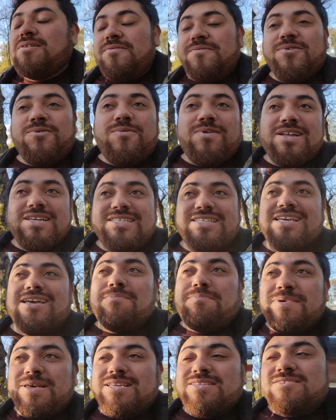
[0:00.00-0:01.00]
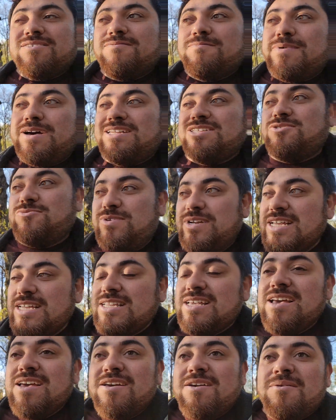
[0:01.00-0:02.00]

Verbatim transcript: if you want to see a piece of Madrid.